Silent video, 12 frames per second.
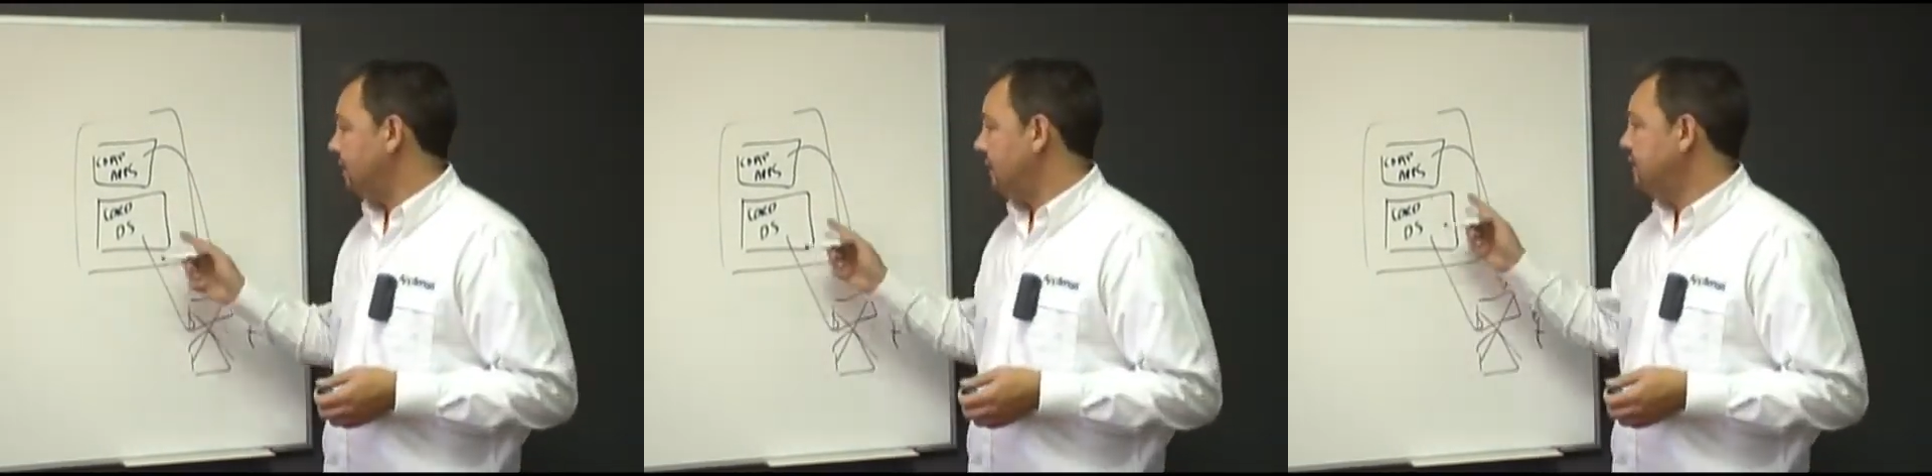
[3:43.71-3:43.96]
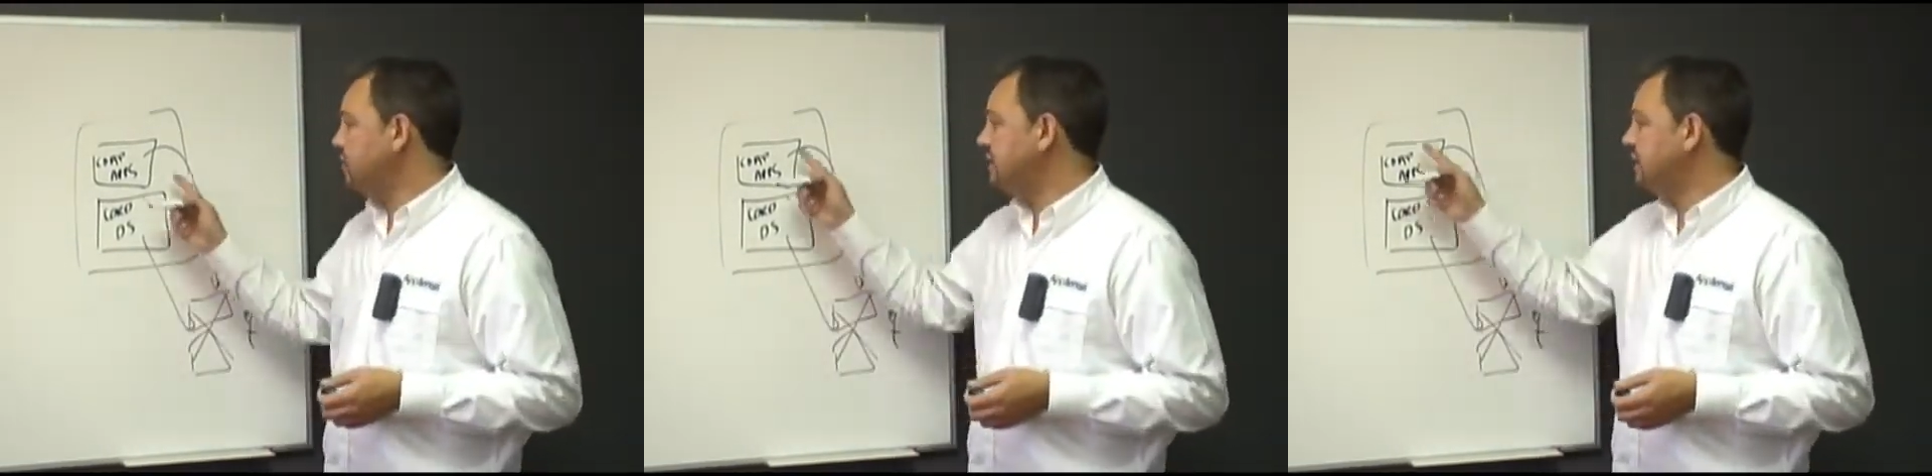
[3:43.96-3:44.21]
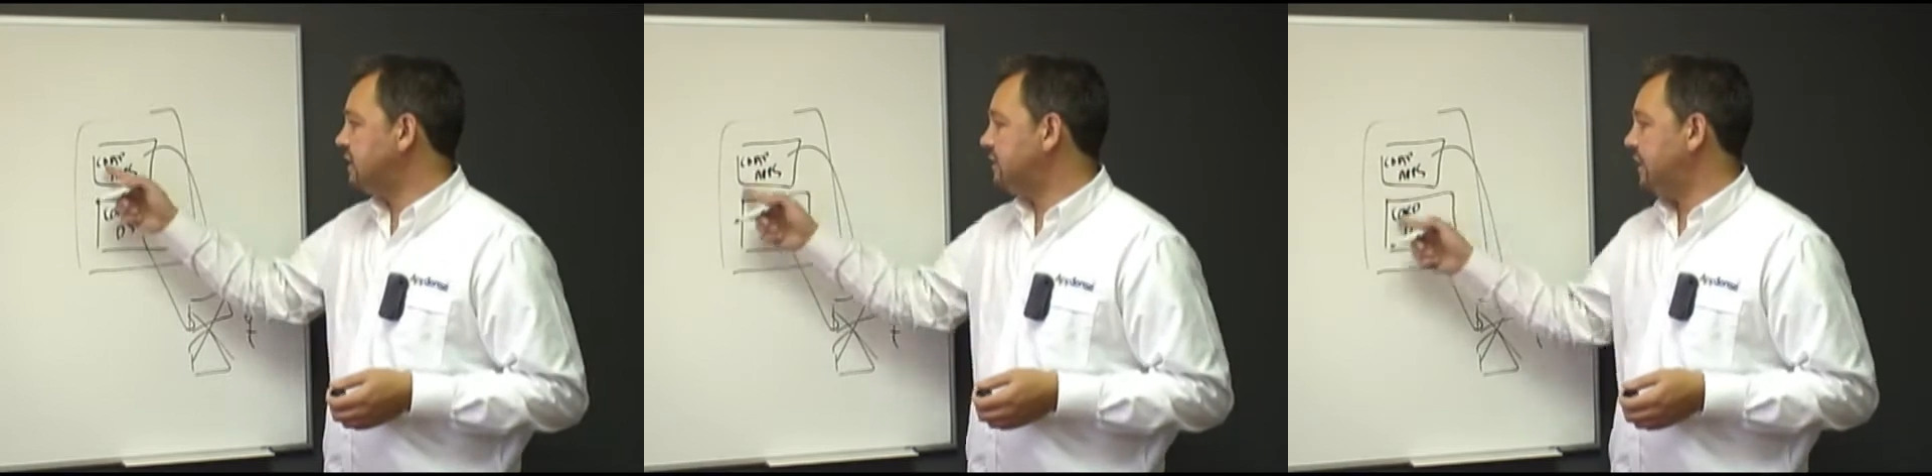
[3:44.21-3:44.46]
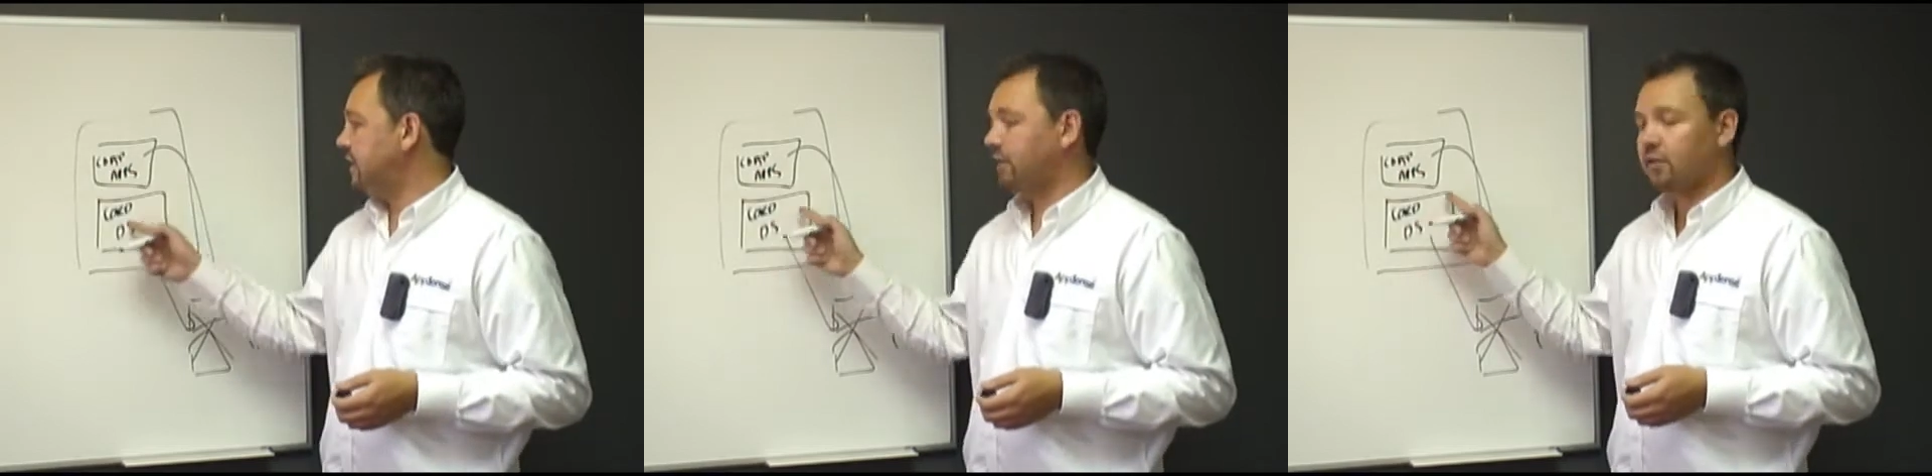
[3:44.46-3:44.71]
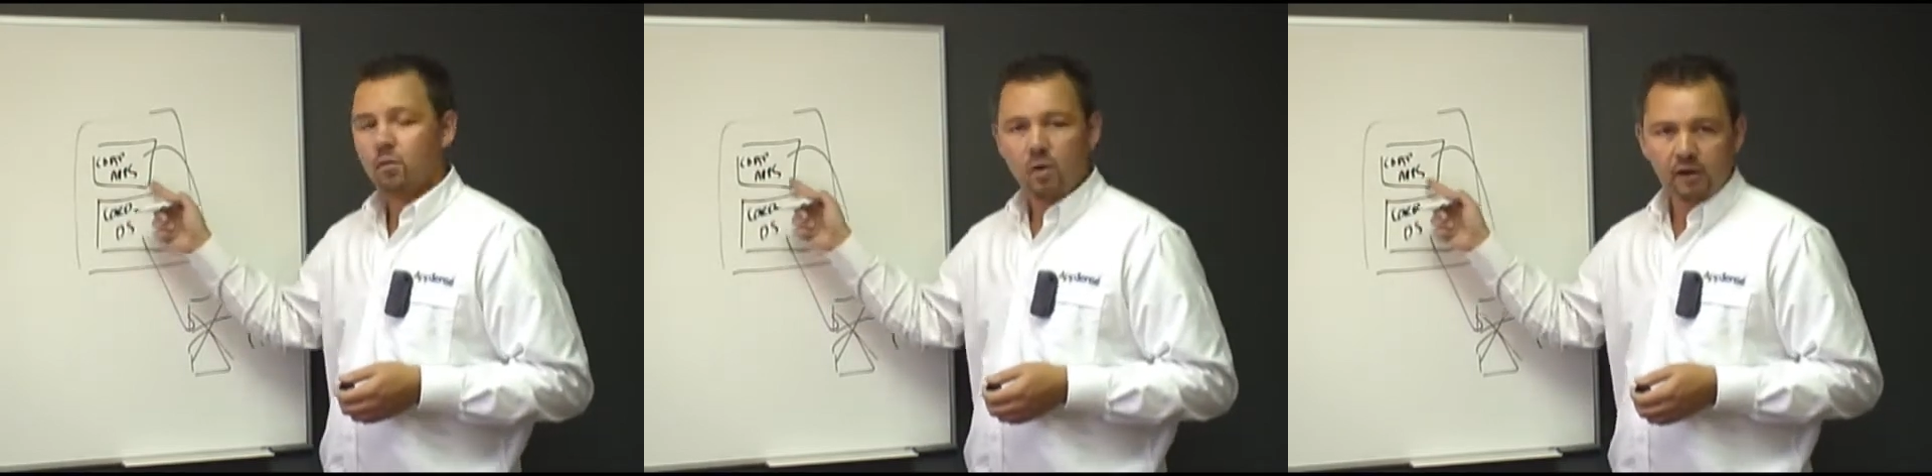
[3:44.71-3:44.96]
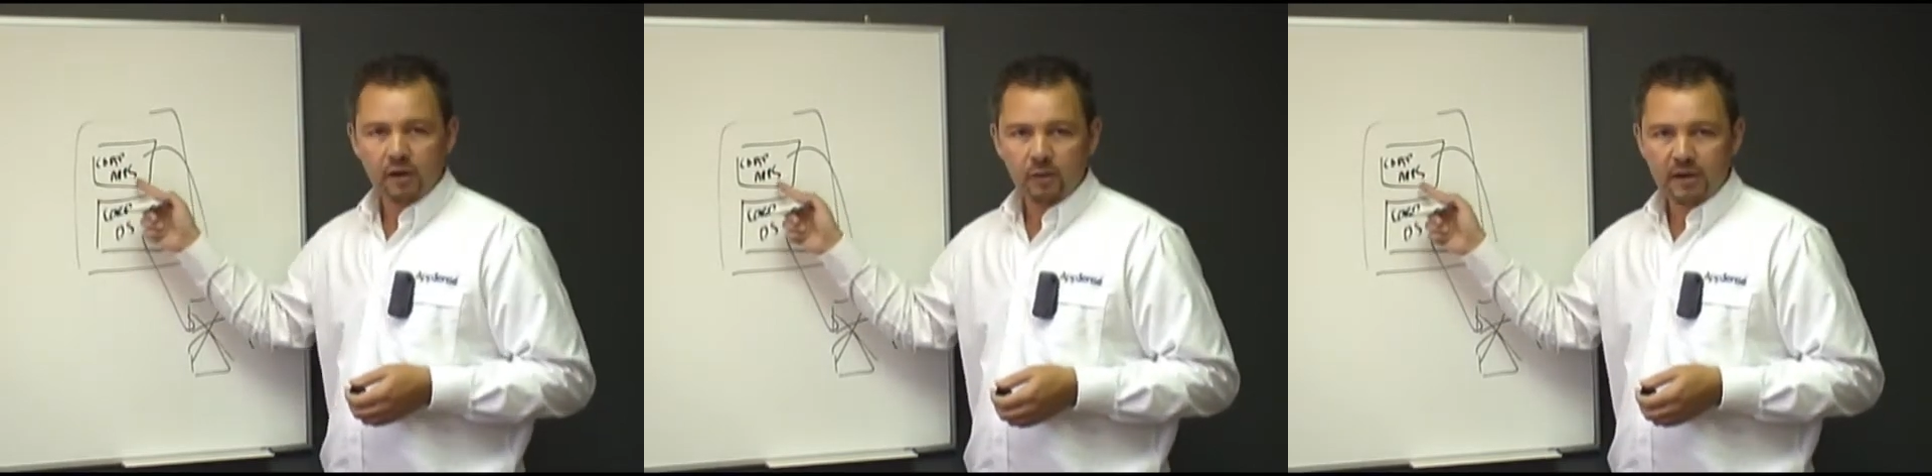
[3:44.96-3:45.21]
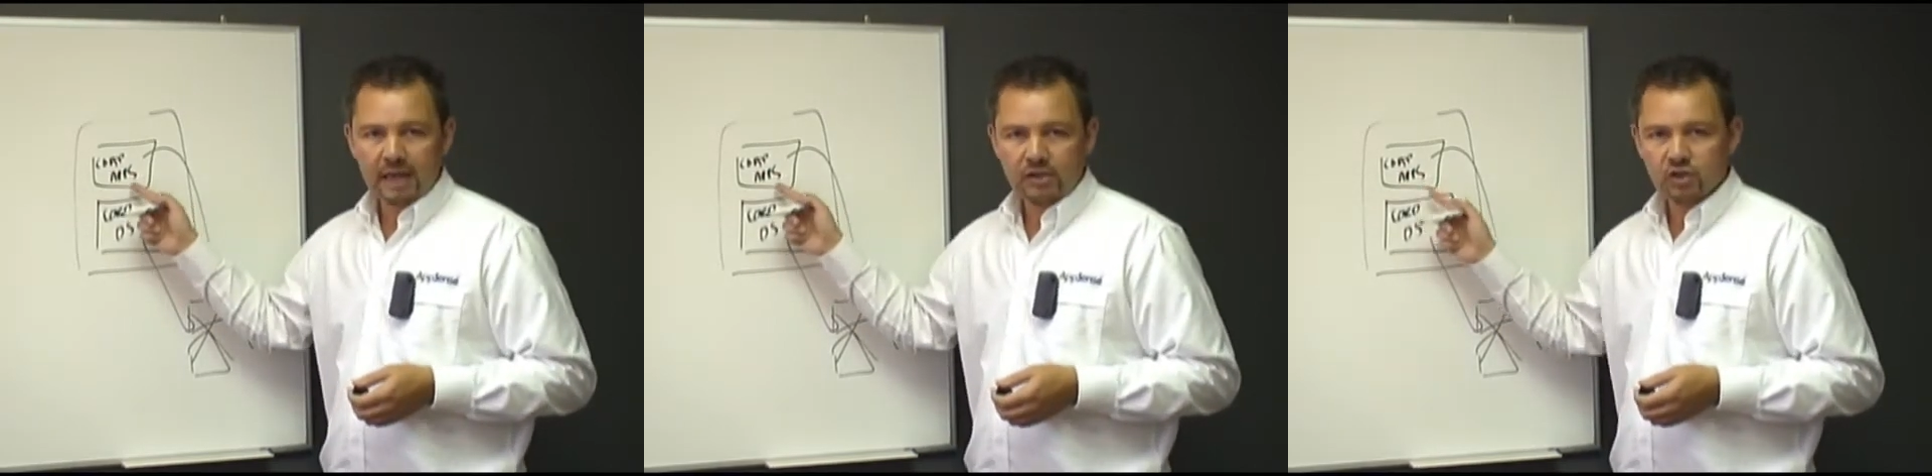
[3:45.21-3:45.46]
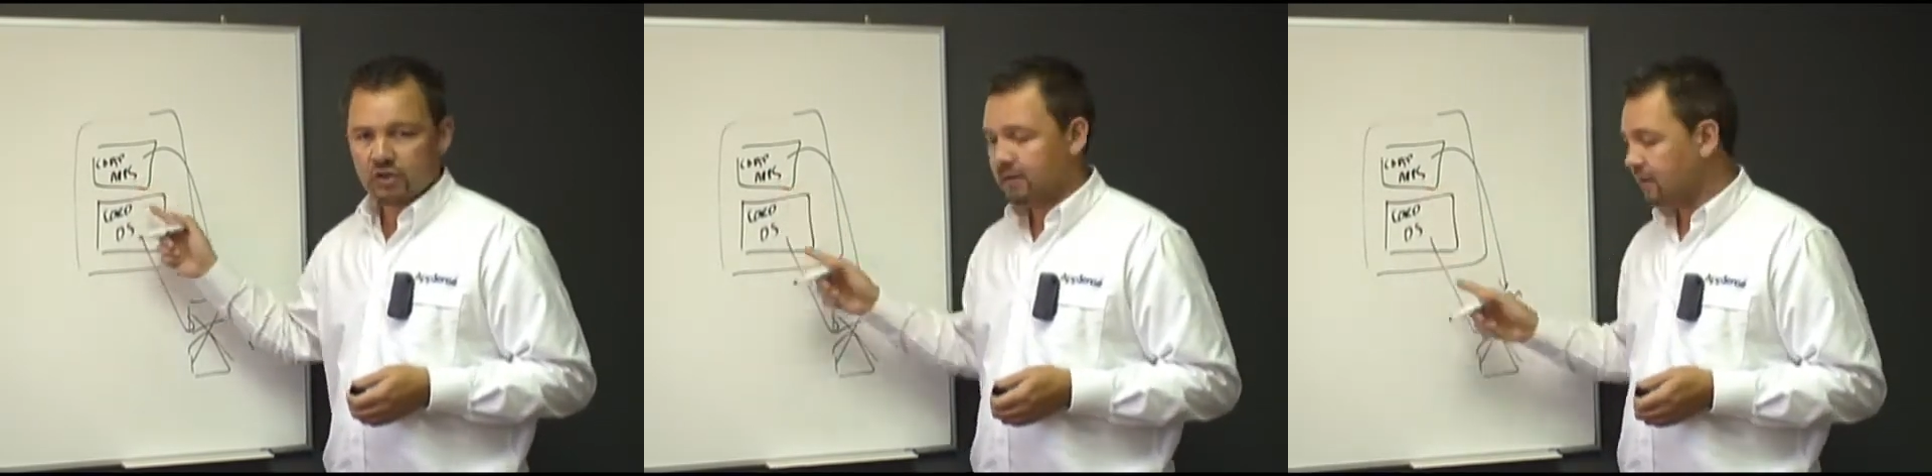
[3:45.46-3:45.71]
it just needs to be done from one
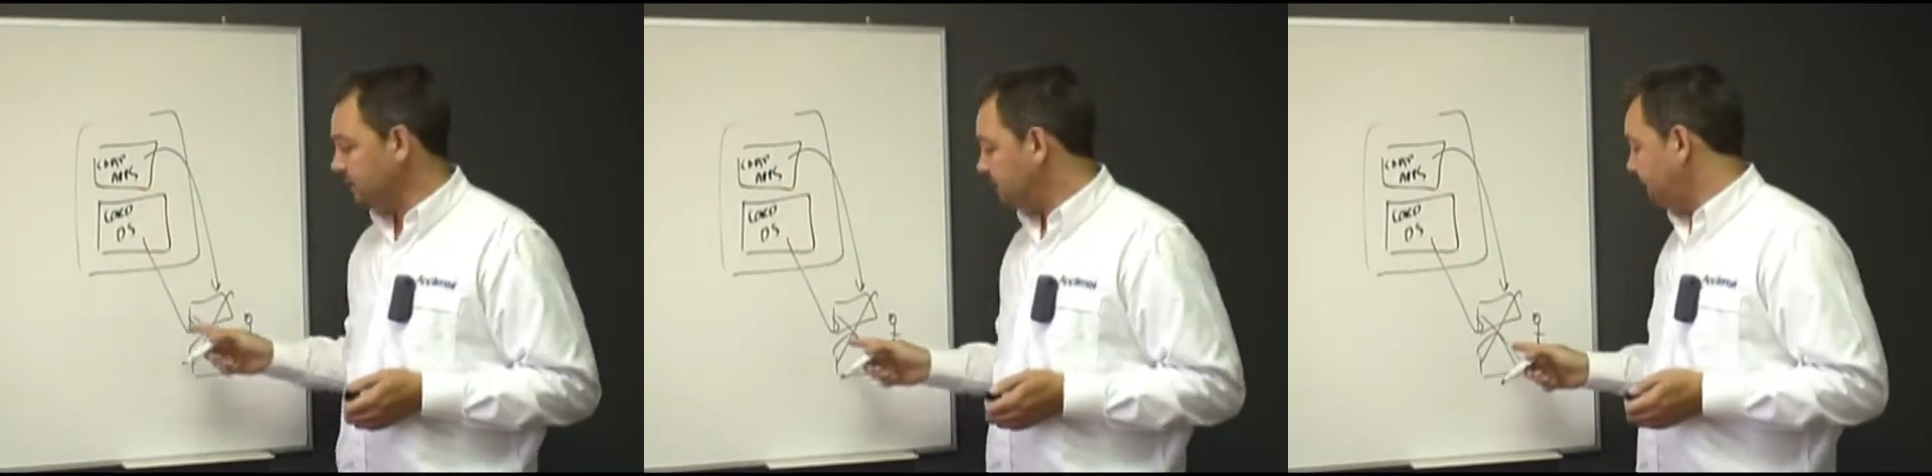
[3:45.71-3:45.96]
location